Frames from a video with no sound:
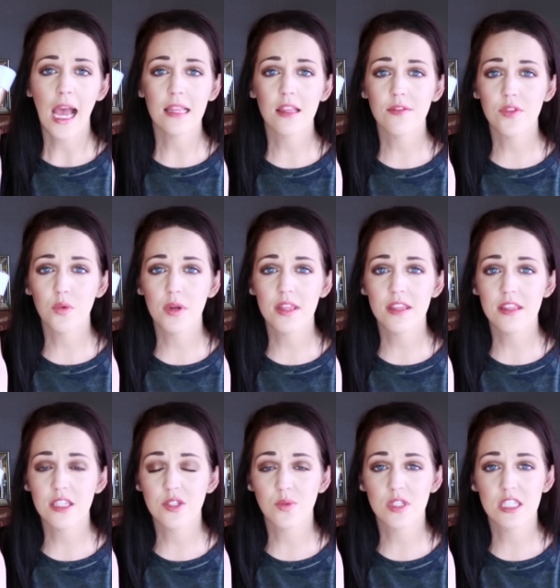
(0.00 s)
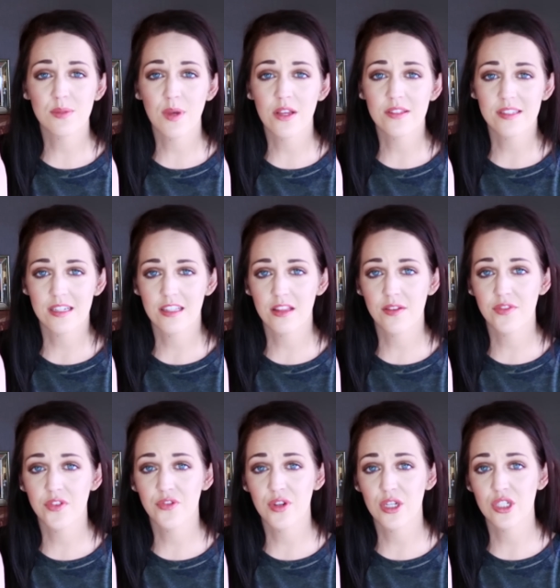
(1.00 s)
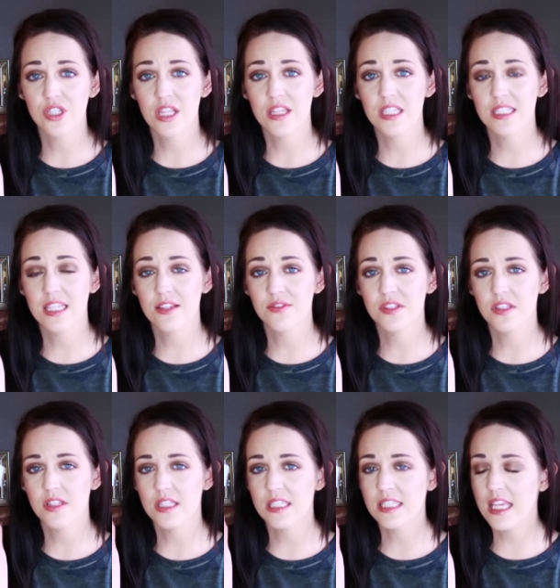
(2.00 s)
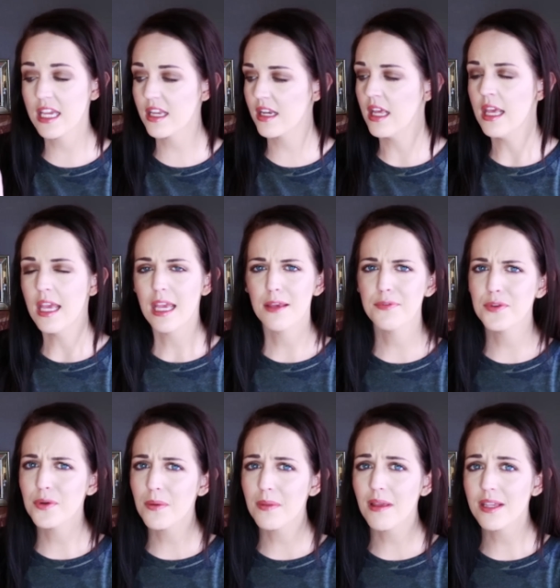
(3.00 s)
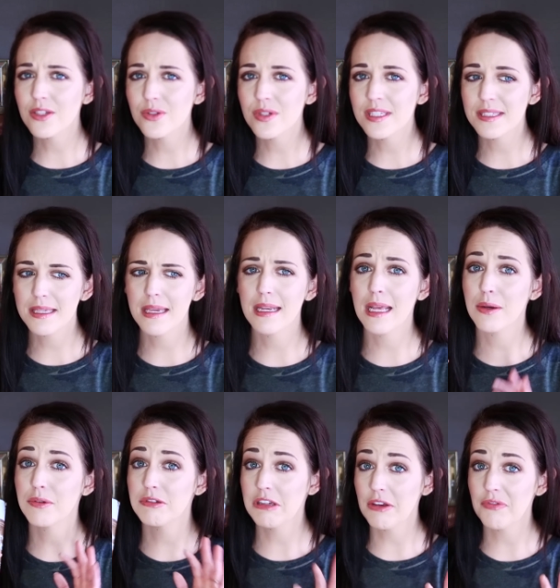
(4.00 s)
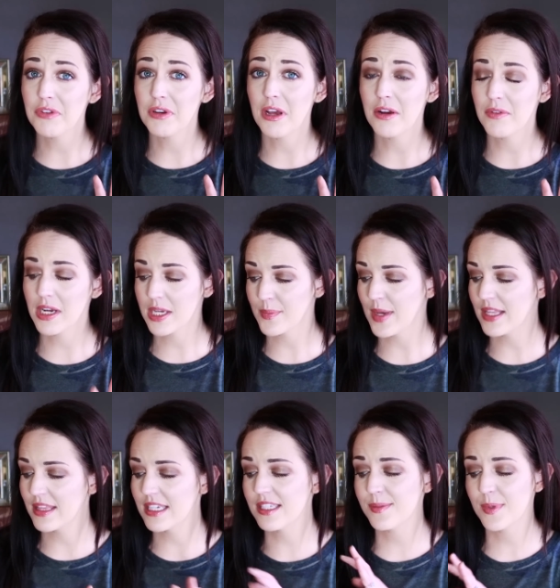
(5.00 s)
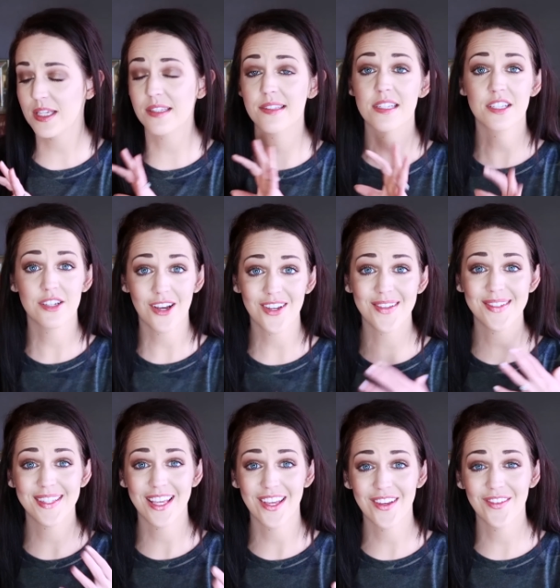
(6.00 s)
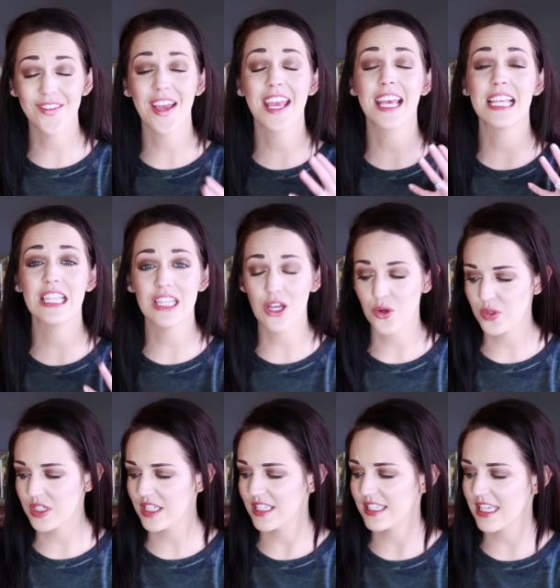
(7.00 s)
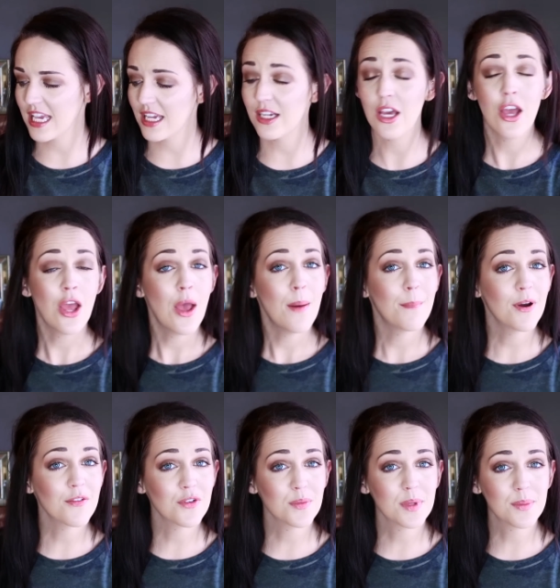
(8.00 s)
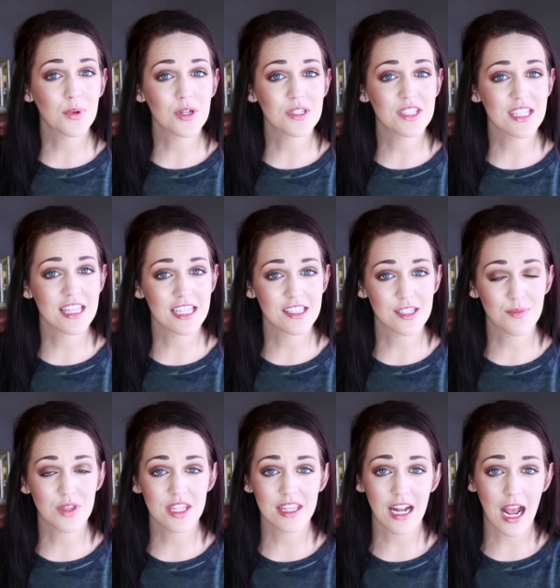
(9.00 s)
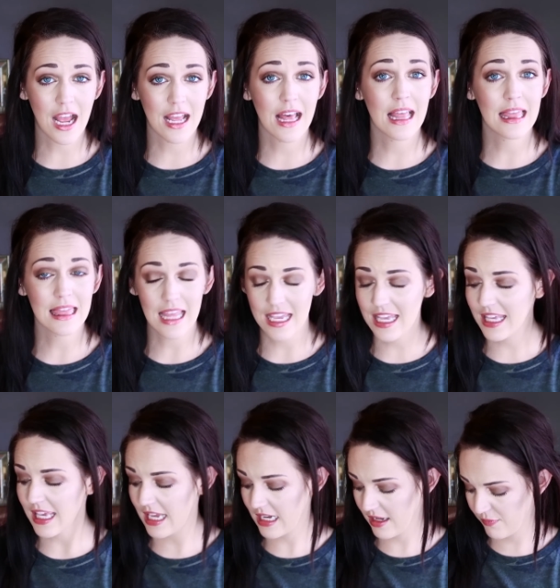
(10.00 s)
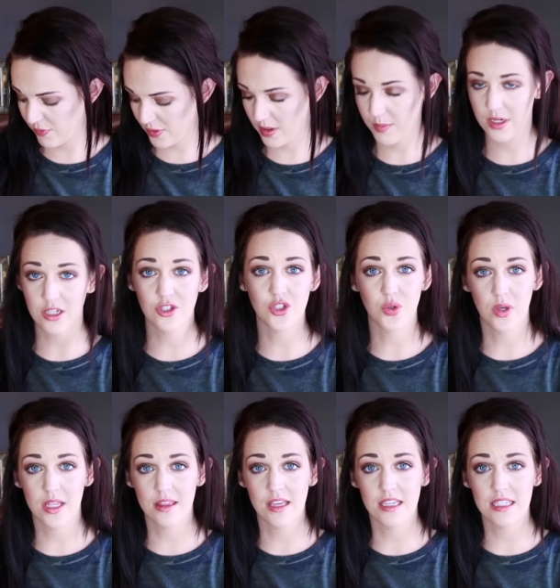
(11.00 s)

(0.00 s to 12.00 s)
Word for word: I love the way that this one smells and I love the finish that this gives to the skin. If you don't like dewy skin, I would definitely not recommend this because it does give a glow to the skin. But for me personally, that's something that I like and I've really been enjoying